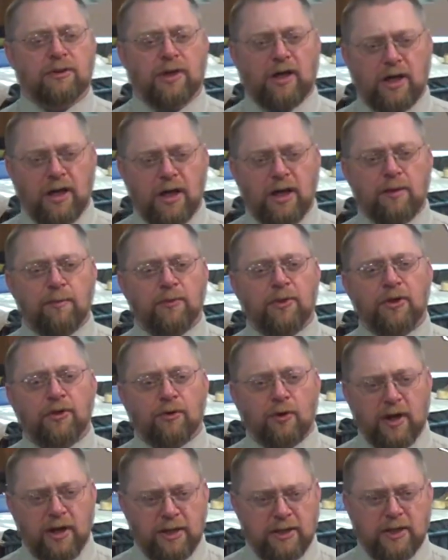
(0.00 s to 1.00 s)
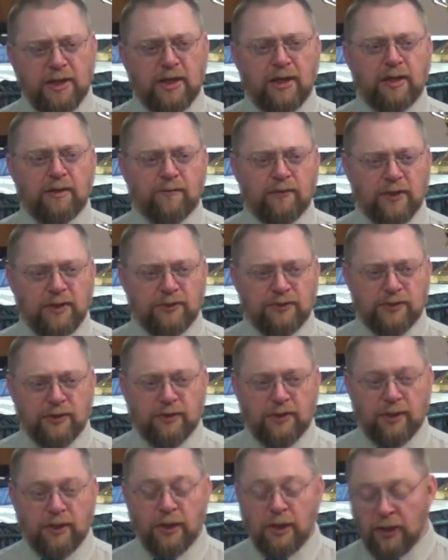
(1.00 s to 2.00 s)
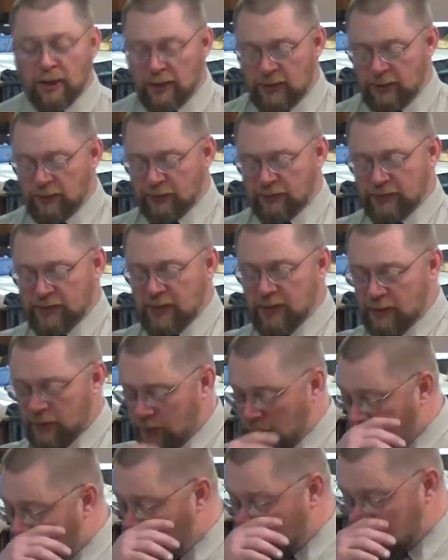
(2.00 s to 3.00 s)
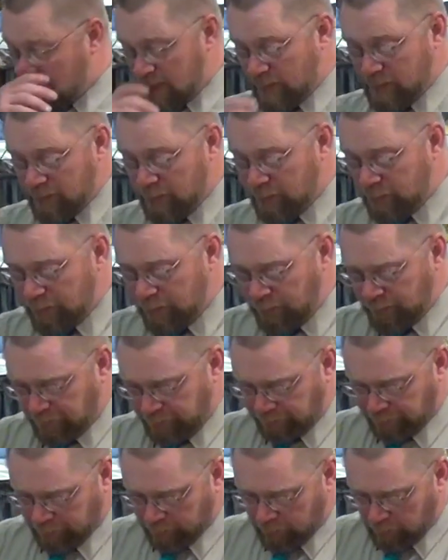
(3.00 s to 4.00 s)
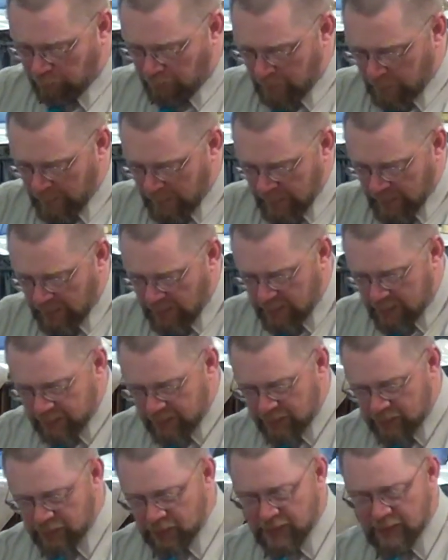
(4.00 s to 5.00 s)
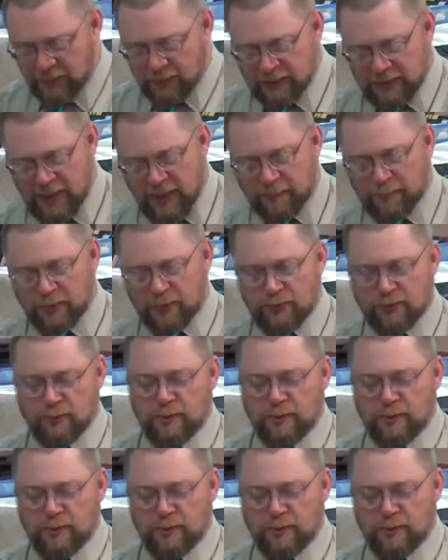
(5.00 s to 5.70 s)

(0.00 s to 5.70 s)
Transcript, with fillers: I'm the great king of the Assyrian. You'll see it in uh, these later chapters